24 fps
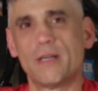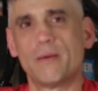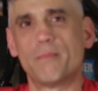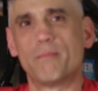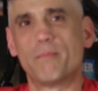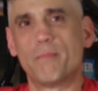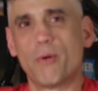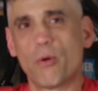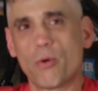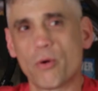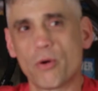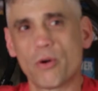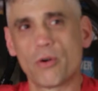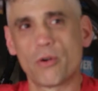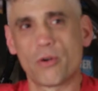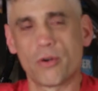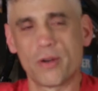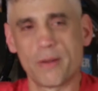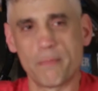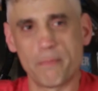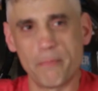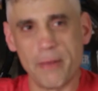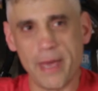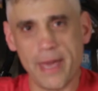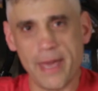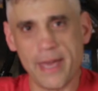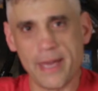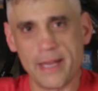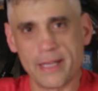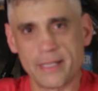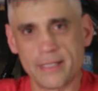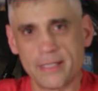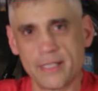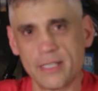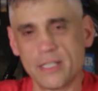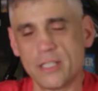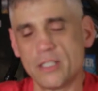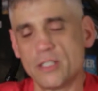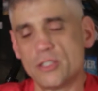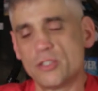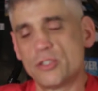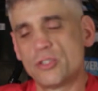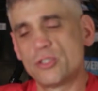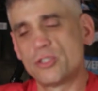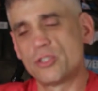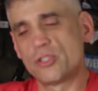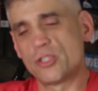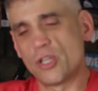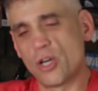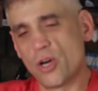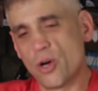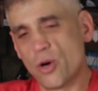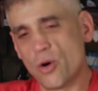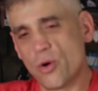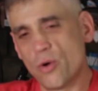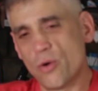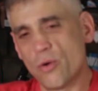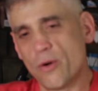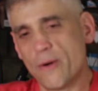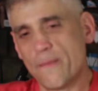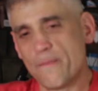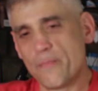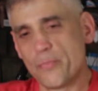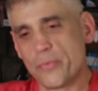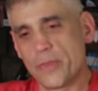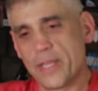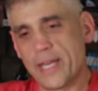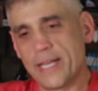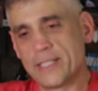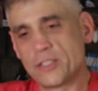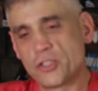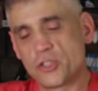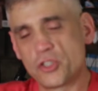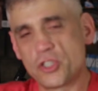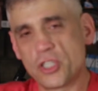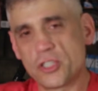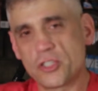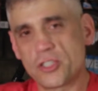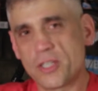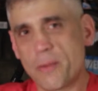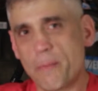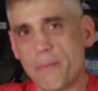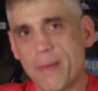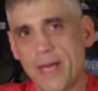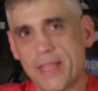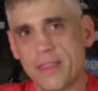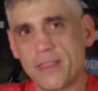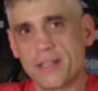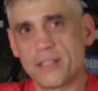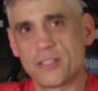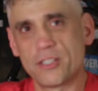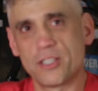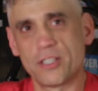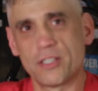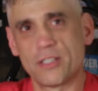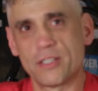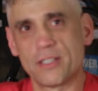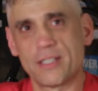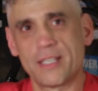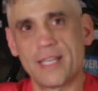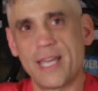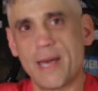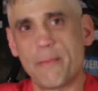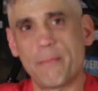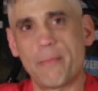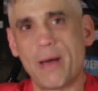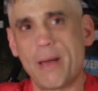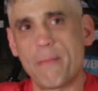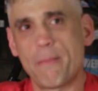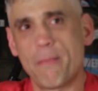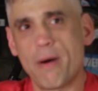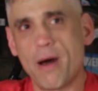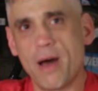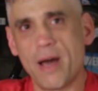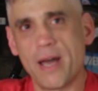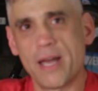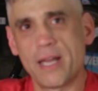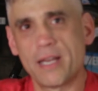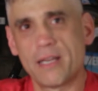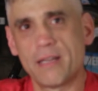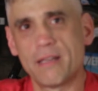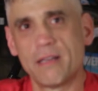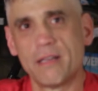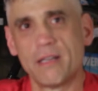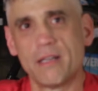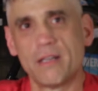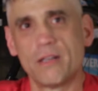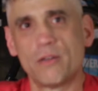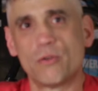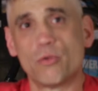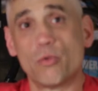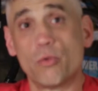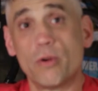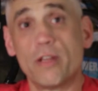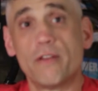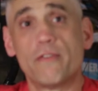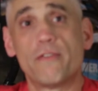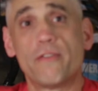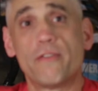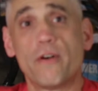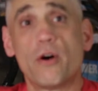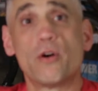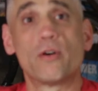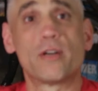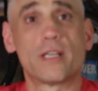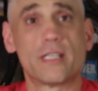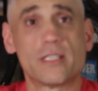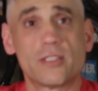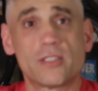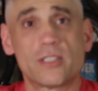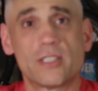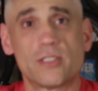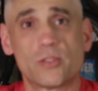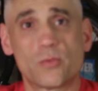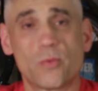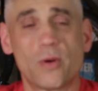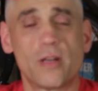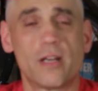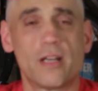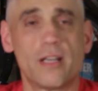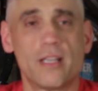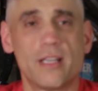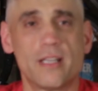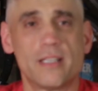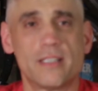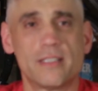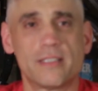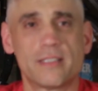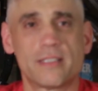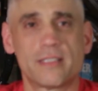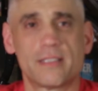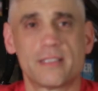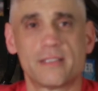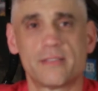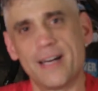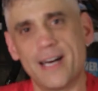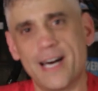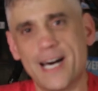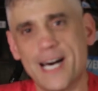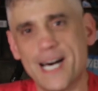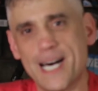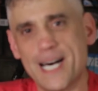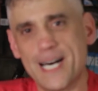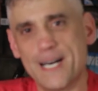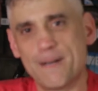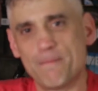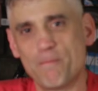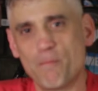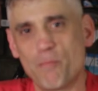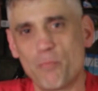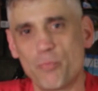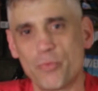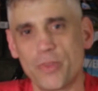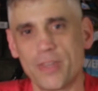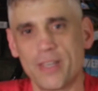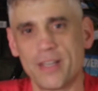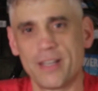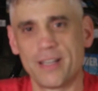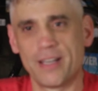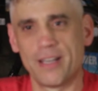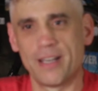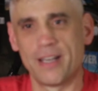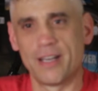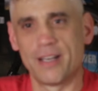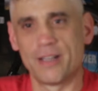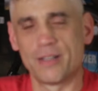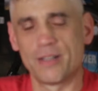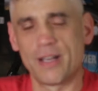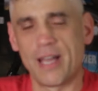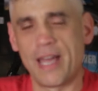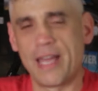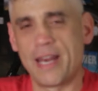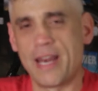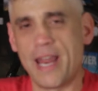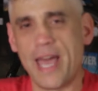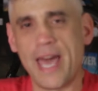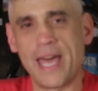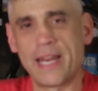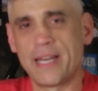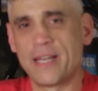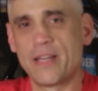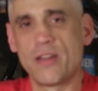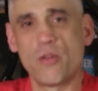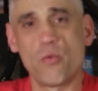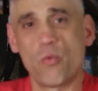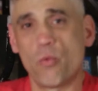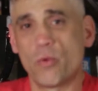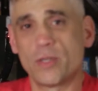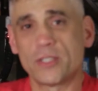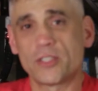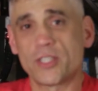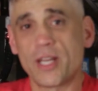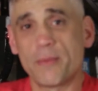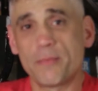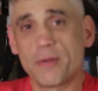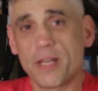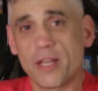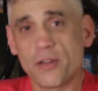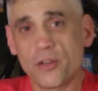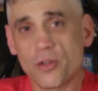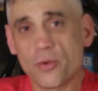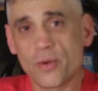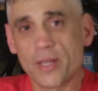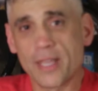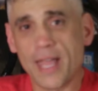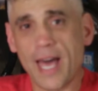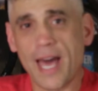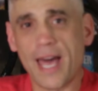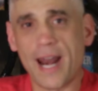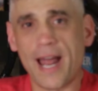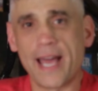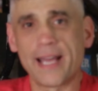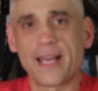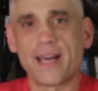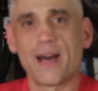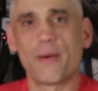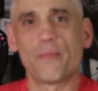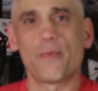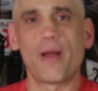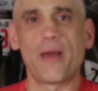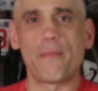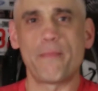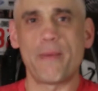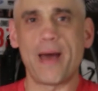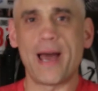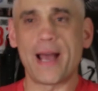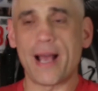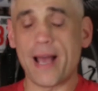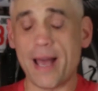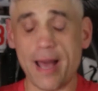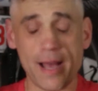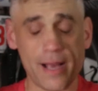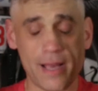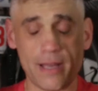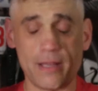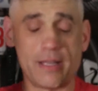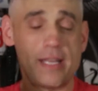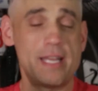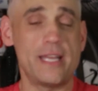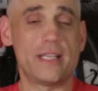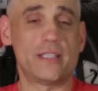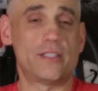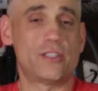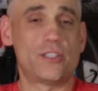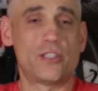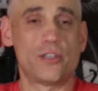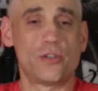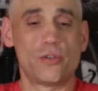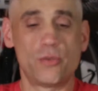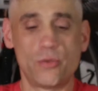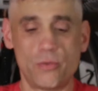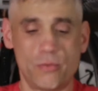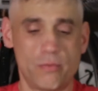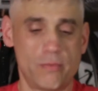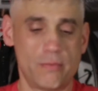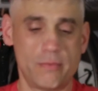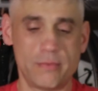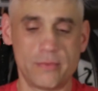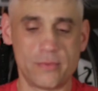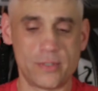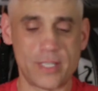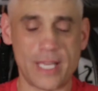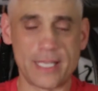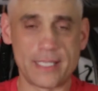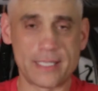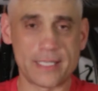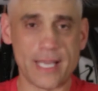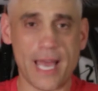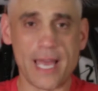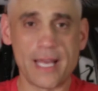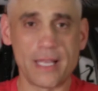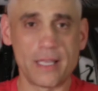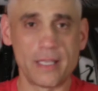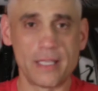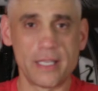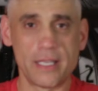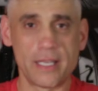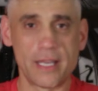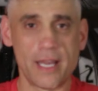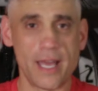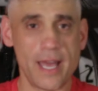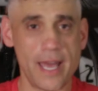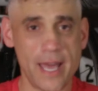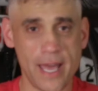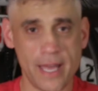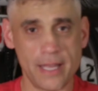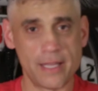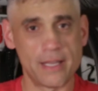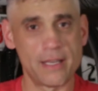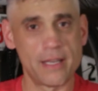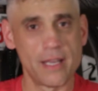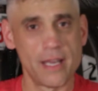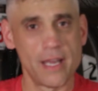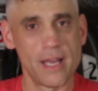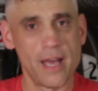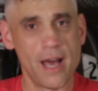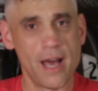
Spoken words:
bored or in pain. So it's just a method to get my mind refocused is what it is. And once I'm done doing that, I come right back to, say, cycling, and